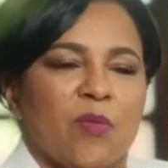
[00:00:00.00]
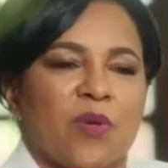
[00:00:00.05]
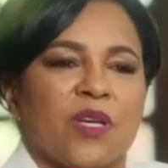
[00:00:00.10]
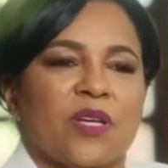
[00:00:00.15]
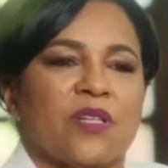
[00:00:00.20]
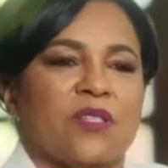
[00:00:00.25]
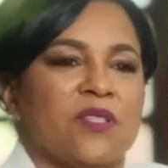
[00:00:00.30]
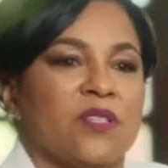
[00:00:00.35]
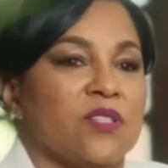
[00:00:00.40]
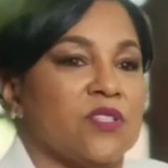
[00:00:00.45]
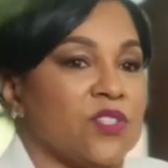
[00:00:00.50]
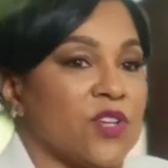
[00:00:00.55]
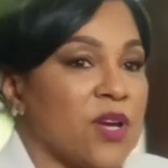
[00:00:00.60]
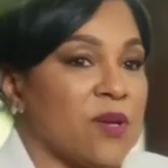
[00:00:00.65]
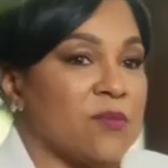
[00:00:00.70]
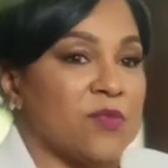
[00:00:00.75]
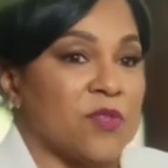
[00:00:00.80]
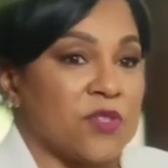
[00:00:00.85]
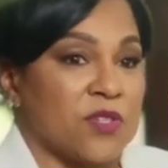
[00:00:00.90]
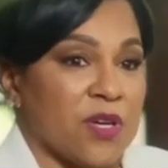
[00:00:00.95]
because these
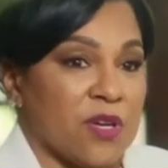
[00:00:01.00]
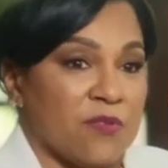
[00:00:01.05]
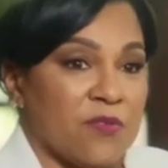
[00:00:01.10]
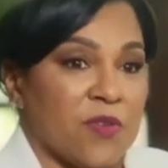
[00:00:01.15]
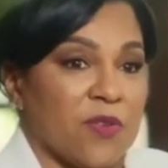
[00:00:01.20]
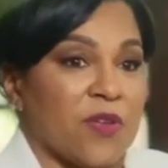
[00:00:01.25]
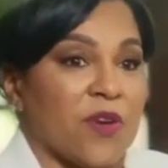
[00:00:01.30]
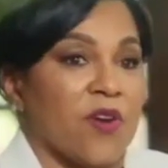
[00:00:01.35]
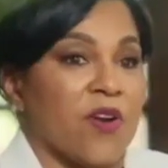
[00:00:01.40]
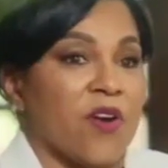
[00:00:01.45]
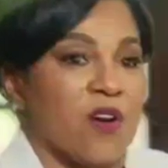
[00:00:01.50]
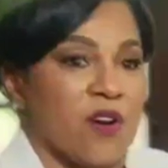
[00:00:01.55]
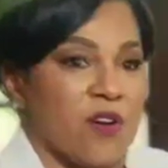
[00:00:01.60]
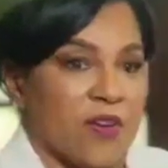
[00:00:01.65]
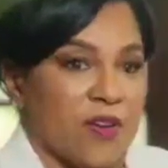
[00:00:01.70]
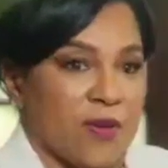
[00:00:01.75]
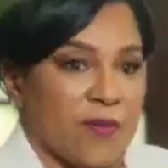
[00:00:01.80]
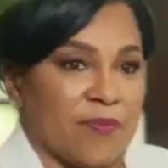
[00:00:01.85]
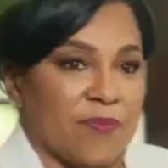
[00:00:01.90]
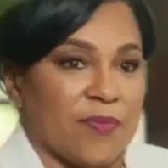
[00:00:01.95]
jobs are tough and they're
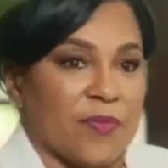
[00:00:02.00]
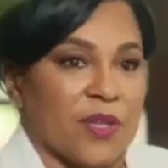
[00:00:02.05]
hard.